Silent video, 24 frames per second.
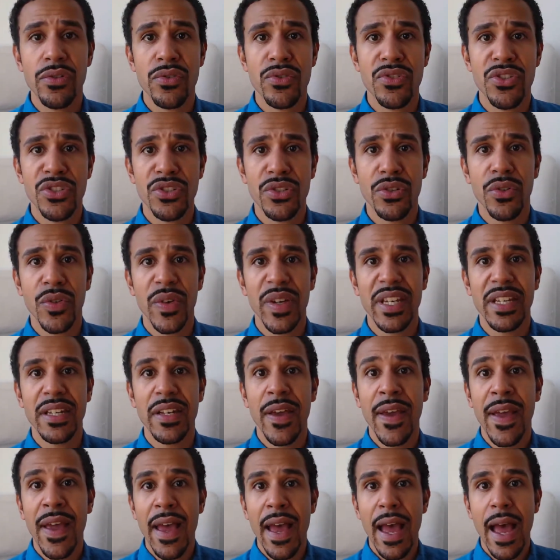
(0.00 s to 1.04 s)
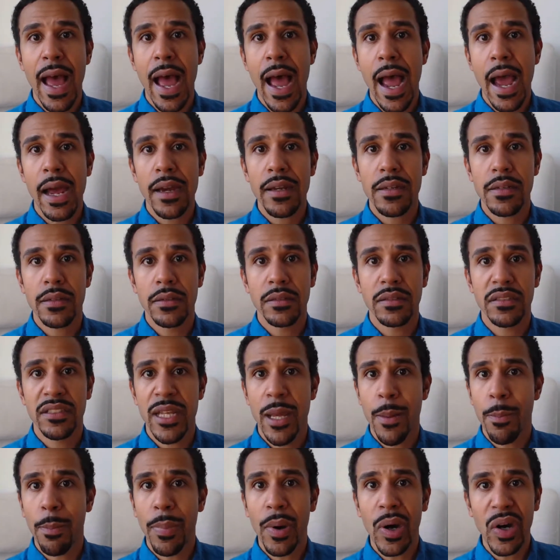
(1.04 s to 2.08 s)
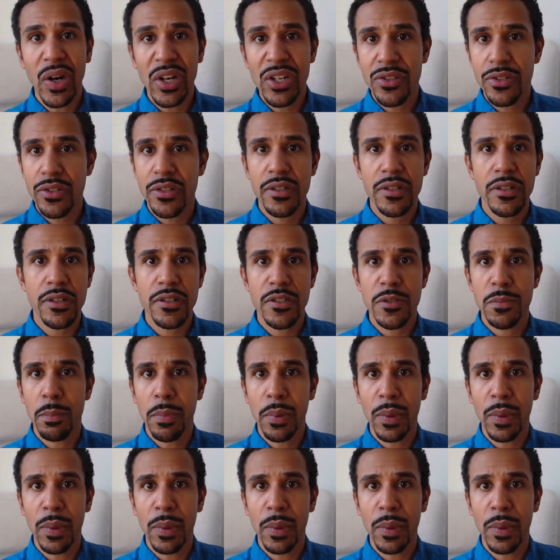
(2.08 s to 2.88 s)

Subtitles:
You just go in, add the pointers,